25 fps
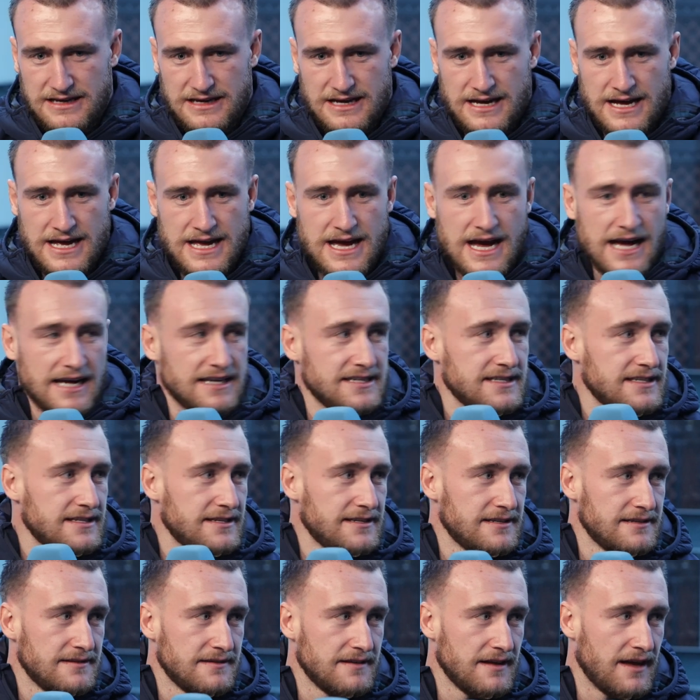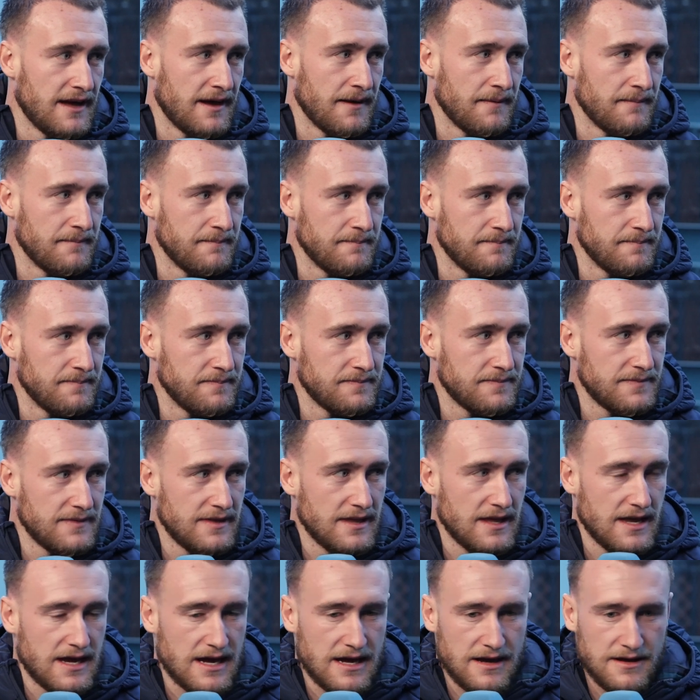I asked.
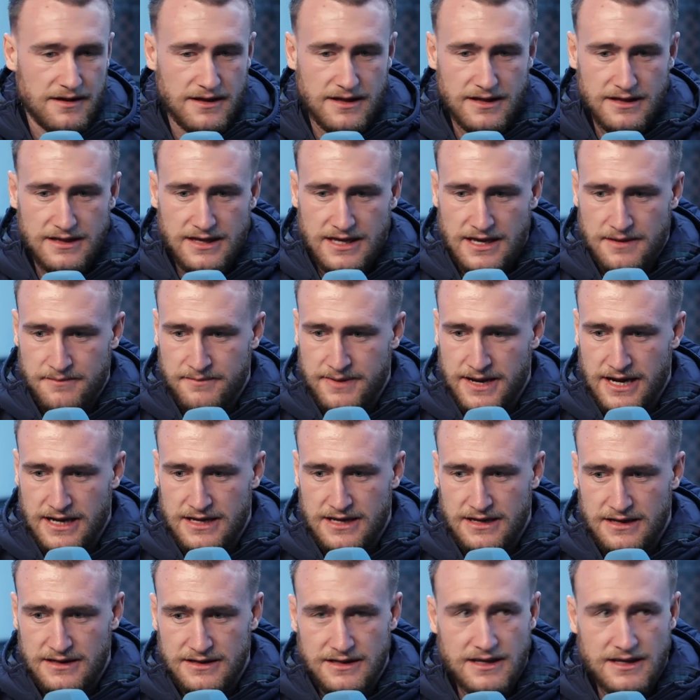I came back.